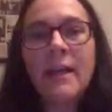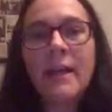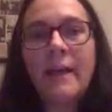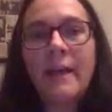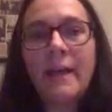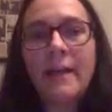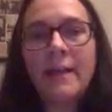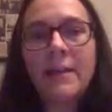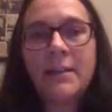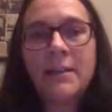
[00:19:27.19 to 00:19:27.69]

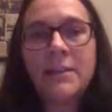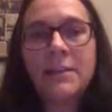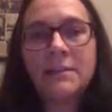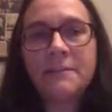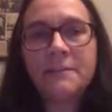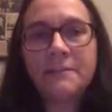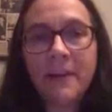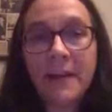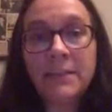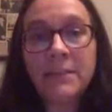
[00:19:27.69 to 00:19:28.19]
And
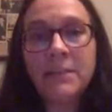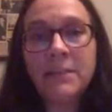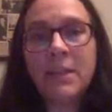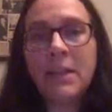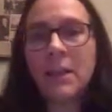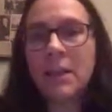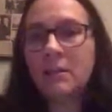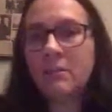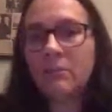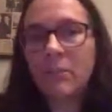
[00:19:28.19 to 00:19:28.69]

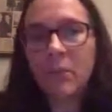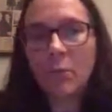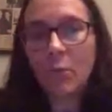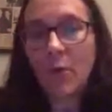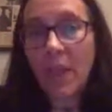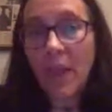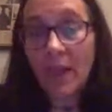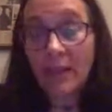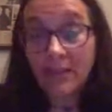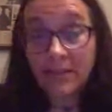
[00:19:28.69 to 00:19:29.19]
finally,
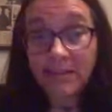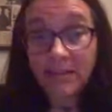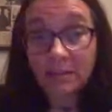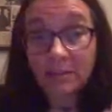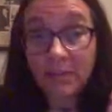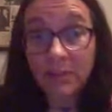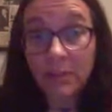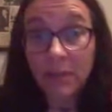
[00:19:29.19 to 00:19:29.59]
we had some